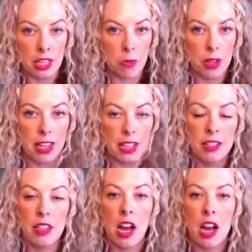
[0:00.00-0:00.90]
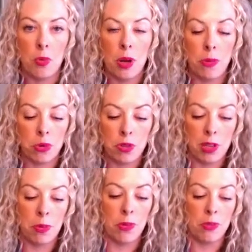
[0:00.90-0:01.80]
but that's not what most
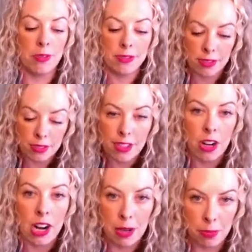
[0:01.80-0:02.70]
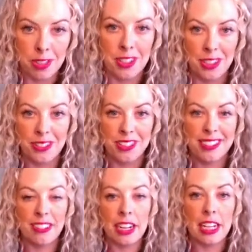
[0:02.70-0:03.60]
people are able to do, right?